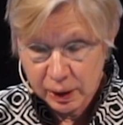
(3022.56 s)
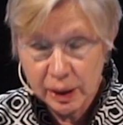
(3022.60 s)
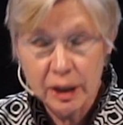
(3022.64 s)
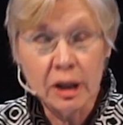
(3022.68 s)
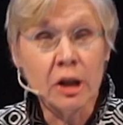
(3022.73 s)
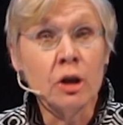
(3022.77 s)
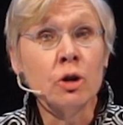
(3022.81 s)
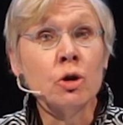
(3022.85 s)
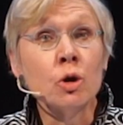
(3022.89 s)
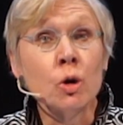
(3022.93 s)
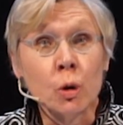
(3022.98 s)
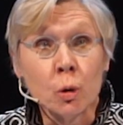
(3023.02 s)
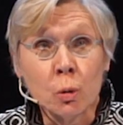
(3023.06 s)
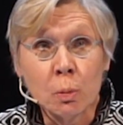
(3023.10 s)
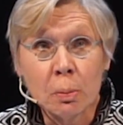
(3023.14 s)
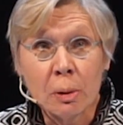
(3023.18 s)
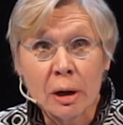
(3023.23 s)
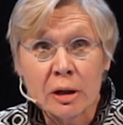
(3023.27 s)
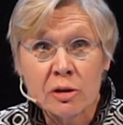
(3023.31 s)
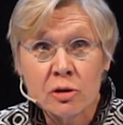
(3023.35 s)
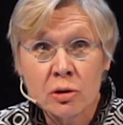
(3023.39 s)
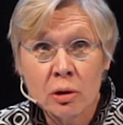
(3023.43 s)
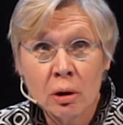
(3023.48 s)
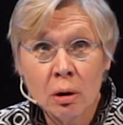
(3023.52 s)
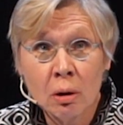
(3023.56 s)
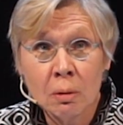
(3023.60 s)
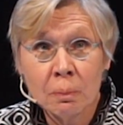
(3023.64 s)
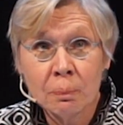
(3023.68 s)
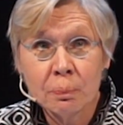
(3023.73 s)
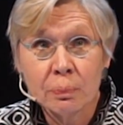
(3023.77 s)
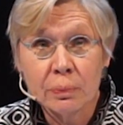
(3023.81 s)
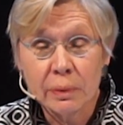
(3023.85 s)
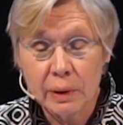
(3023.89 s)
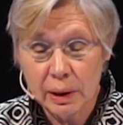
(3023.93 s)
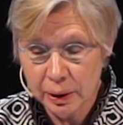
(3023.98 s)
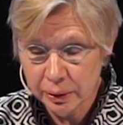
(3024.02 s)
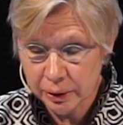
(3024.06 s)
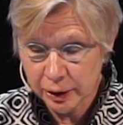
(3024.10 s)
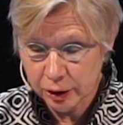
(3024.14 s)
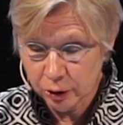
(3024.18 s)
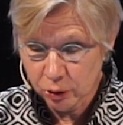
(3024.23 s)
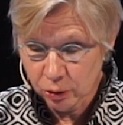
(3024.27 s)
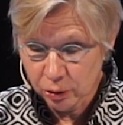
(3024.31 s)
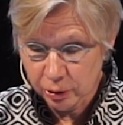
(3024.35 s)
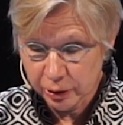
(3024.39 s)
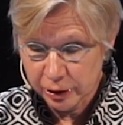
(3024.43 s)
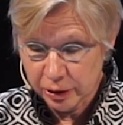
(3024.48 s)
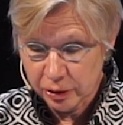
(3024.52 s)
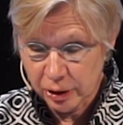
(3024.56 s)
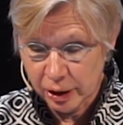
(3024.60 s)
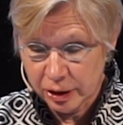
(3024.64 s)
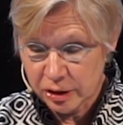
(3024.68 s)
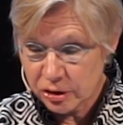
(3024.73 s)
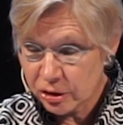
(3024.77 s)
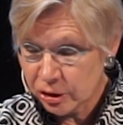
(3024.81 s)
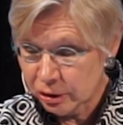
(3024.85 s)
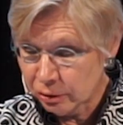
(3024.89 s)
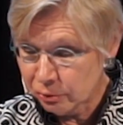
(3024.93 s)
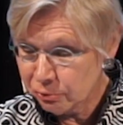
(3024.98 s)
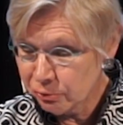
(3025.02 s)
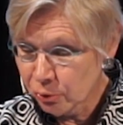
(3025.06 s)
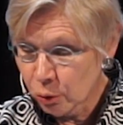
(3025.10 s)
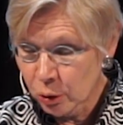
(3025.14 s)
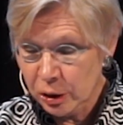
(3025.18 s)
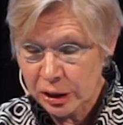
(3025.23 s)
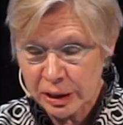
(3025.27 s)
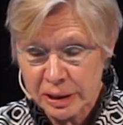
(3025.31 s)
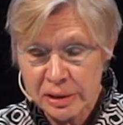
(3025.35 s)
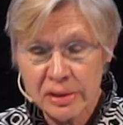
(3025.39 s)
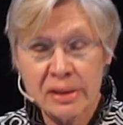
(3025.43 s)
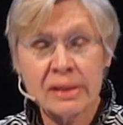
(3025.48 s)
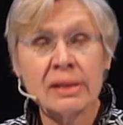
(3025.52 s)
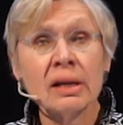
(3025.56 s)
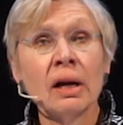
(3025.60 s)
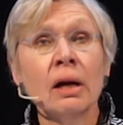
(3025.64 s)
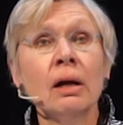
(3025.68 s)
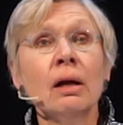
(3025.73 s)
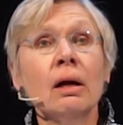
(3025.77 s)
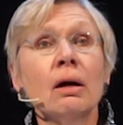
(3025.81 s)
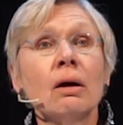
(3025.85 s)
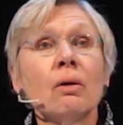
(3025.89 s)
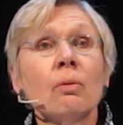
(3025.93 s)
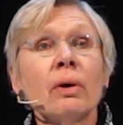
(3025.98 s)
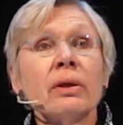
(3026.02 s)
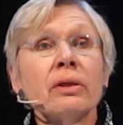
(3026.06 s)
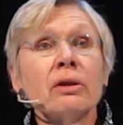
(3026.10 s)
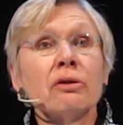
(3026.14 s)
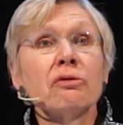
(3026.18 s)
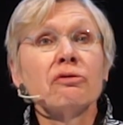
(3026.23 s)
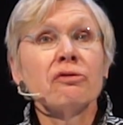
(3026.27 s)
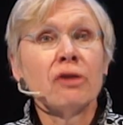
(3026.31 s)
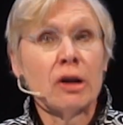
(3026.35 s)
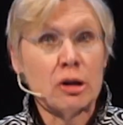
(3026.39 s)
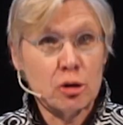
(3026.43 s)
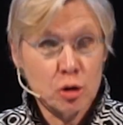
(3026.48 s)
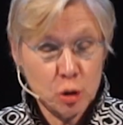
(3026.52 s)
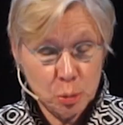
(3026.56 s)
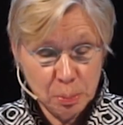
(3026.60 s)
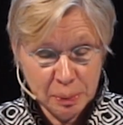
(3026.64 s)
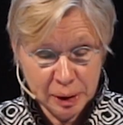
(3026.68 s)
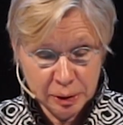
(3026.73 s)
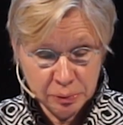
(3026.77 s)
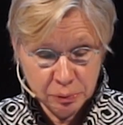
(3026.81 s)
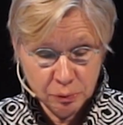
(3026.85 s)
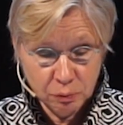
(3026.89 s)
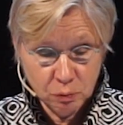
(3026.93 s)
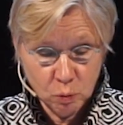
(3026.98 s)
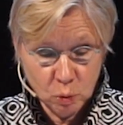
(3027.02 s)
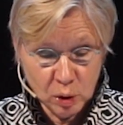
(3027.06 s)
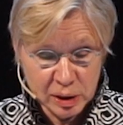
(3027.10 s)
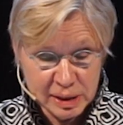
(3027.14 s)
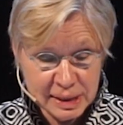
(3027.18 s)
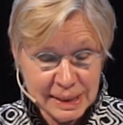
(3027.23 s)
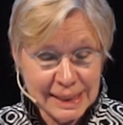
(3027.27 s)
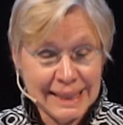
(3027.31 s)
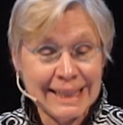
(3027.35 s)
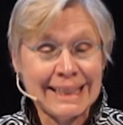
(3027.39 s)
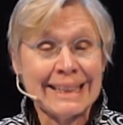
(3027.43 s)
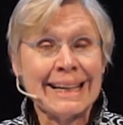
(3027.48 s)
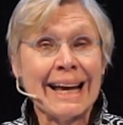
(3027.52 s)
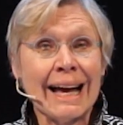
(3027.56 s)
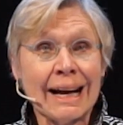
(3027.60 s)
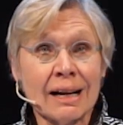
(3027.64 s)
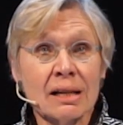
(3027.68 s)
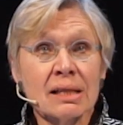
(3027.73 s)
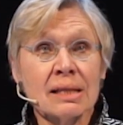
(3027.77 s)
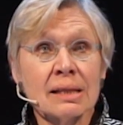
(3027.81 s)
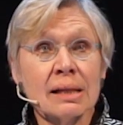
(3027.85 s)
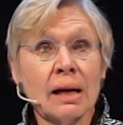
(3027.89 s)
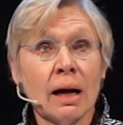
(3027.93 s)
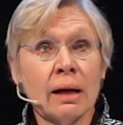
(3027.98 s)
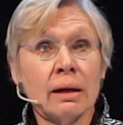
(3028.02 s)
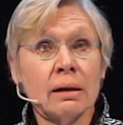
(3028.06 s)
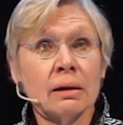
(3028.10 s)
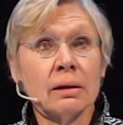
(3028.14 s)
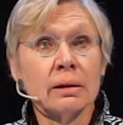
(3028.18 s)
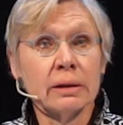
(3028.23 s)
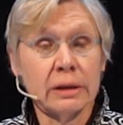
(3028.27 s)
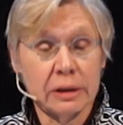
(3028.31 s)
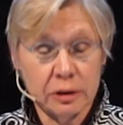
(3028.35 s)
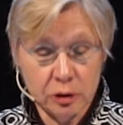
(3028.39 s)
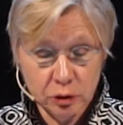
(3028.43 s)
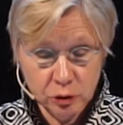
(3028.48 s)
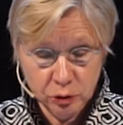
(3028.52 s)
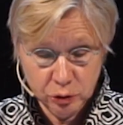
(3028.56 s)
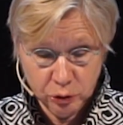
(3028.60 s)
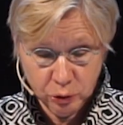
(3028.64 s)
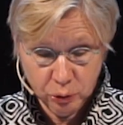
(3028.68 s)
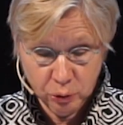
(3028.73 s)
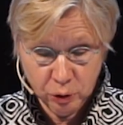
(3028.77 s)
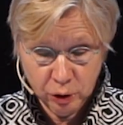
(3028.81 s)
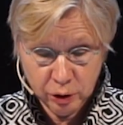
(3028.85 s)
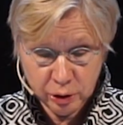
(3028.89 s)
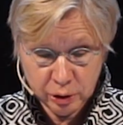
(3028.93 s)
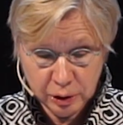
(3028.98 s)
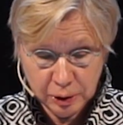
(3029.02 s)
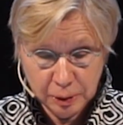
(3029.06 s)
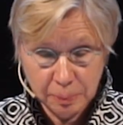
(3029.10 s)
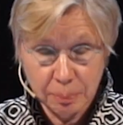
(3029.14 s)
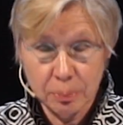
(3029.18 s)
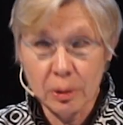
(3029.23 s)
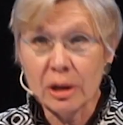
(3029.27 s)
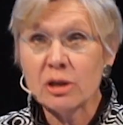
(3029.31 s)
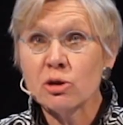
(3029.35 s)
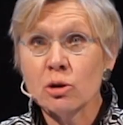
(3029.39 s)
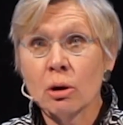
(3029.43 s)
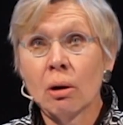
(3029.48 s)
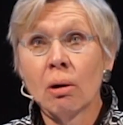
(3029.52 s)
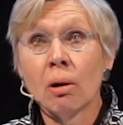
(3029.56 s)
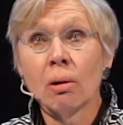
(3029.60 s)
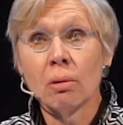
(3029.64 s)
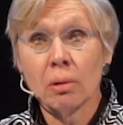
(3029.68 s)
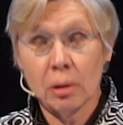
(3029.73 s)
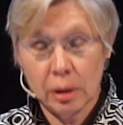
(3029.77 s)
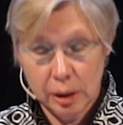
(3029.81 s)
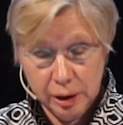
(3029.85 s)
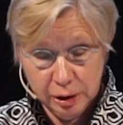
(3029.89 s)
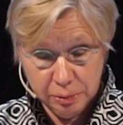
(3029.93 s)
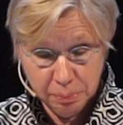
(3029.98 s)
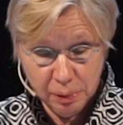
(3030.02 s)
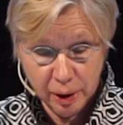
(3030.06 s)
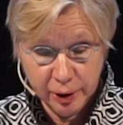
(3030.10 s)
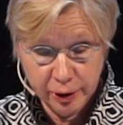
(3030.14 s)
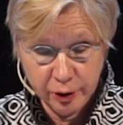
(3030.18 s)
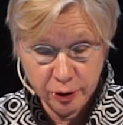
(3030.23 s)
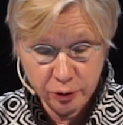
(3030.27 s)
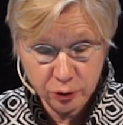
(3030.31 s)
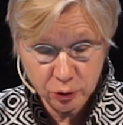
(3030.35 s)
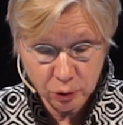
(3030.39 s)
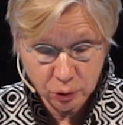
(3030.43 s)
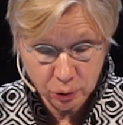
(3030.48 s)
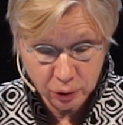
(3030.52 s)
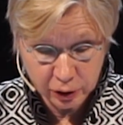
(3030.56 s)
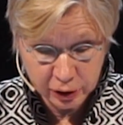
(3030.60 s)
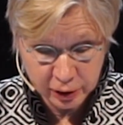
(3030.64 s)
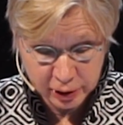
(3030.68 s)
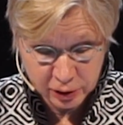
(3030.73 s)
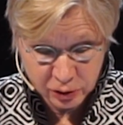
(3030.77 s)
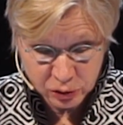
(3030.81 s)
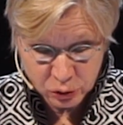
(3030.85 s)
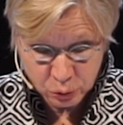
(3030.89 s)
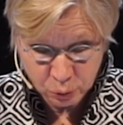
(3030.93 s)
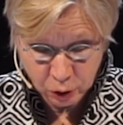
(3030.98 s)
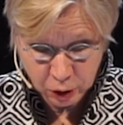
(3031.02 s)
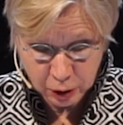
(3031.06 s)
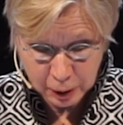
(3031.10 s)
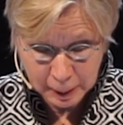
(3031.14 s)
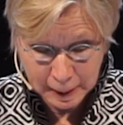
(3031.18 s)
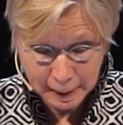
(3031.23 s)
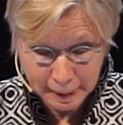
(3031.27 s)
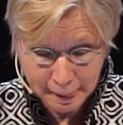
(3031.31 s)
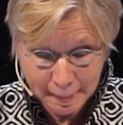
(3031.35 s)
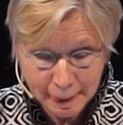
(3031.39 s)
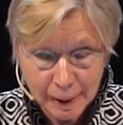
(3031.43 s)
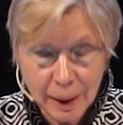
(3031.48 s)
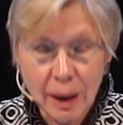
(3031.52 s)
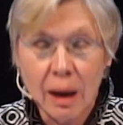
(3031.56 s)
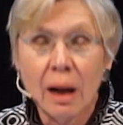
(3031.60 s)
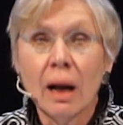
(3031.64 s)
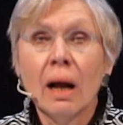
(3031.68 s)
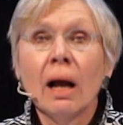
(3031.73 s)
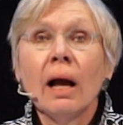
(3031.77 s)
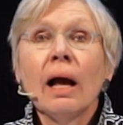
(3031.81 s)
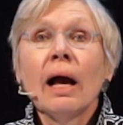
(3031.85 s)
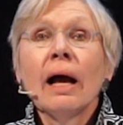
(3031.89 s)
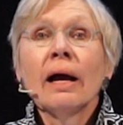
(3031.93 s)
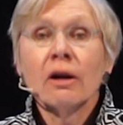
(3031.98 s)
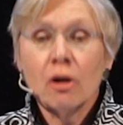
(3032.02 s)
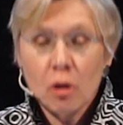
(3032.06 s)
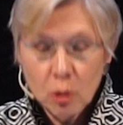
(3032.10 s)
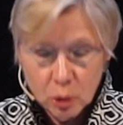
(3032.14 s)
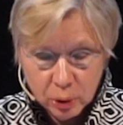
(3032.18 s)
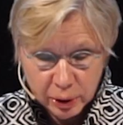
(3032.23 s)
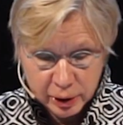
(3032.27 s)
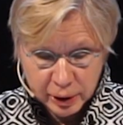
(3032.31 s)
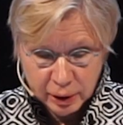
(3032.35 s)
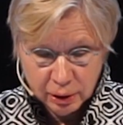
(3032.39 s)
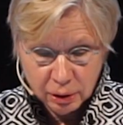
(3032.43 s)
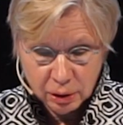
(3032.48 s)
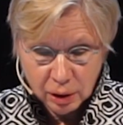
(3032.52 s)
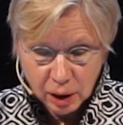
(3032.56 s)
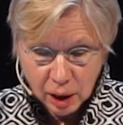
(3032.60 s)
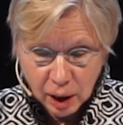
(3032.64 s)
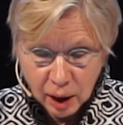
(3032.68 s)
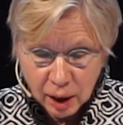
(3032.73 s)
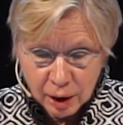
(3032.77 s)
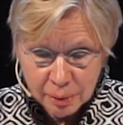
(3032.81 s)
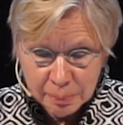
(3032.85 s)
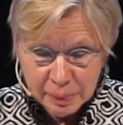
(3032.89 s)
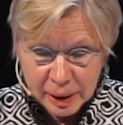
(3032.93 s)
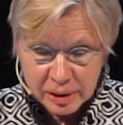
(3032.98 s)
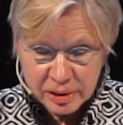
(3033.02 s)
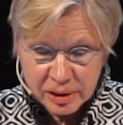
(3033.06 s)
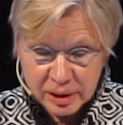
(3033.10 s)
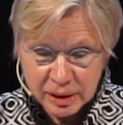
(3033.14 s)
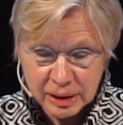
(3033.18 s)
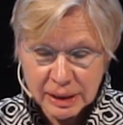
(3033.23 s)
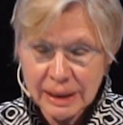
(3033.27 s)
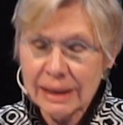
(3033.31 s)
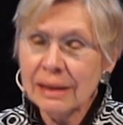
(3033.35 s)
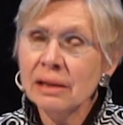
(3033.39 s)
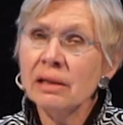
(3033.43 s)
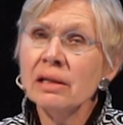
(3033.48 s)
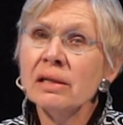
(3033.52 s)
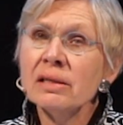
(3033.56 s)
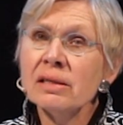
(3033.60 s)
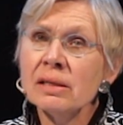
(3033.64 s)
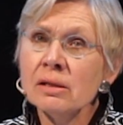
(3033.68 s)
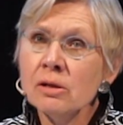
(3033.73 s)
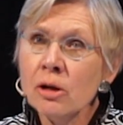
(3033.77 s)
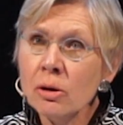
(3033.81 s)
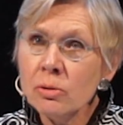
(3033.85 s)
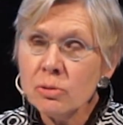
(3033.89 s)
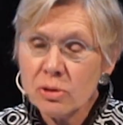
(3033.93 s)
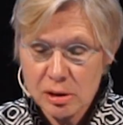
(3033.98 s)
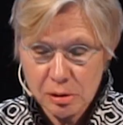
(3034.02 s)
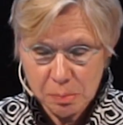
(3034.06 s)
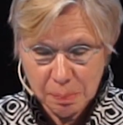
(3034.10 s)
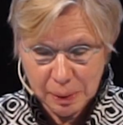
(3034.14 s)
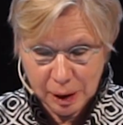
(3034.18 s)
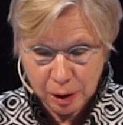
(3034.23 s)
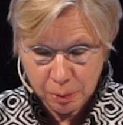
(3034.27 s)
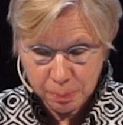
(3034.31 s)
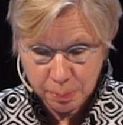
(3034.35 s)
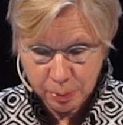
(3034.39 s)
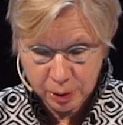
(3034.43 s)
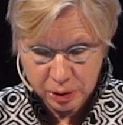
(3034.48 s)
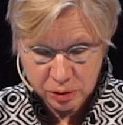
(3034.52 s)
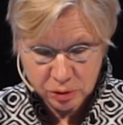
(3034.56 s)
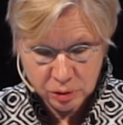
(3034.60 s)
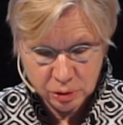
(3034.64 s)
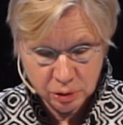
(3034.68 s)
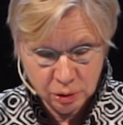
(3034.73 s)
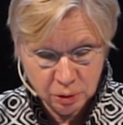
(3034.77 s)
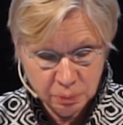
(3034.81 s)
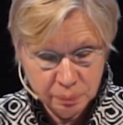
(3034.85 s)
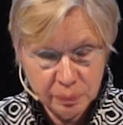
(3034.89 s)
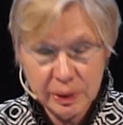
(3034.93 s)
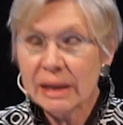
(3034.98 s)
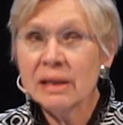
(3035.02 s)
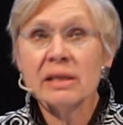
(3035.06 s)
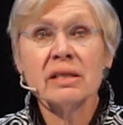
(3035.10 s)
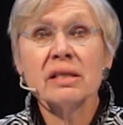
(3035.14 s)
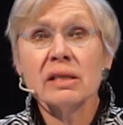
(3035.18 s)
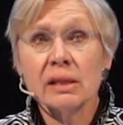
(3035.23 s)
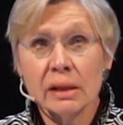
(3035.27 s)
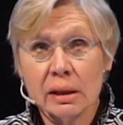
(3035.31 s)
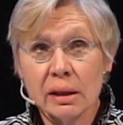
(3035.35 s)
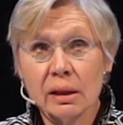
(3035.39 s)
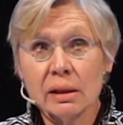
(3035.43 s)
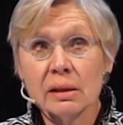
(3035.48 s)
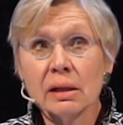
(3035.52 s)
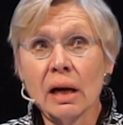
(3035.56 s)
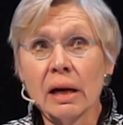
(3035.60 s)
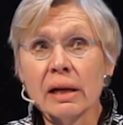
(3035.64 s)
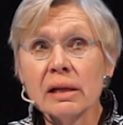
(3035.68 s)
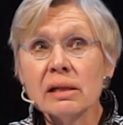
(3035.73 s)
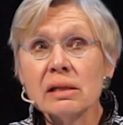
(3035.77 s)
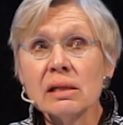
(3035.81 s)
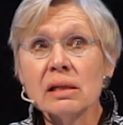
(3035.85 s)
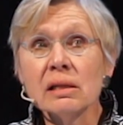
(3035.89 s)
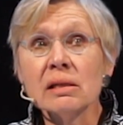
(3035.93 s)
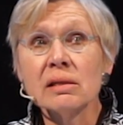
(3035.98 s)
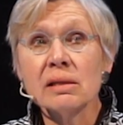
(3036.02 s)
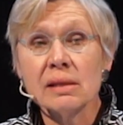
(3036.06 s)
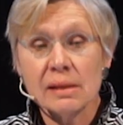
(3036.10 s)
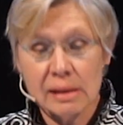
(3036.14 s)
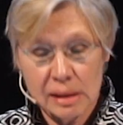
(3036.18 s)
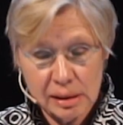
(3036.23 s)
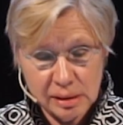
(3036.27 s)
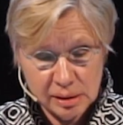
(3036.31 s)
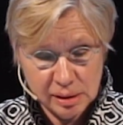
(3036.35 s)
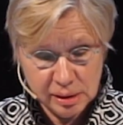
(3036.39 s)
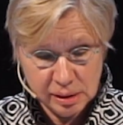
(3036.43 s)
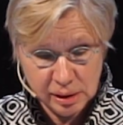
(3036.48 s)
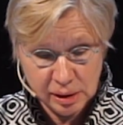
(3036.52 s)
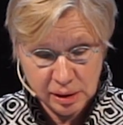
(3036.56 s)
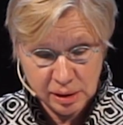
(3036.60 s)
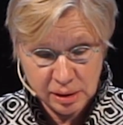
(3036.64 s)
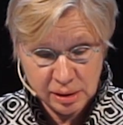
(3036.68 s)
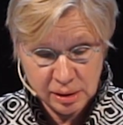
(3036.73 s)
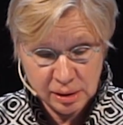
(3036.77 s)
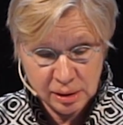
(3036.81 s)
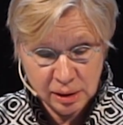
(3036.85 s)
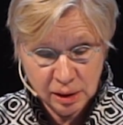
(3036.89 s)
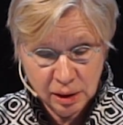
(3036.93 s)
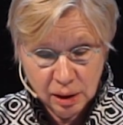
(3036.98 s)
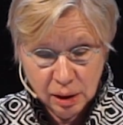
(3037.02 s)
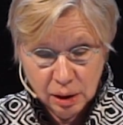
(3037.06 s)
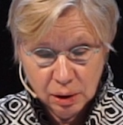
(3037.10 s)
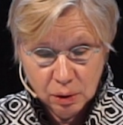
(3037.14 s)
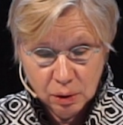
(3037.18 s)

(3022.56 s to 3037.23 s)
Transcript: He knew Breton in the early 1940s when the Frenchman was in exile in New York. Breton admired Cornell's work, and Cornell commented in his notes about Breton into the 1960s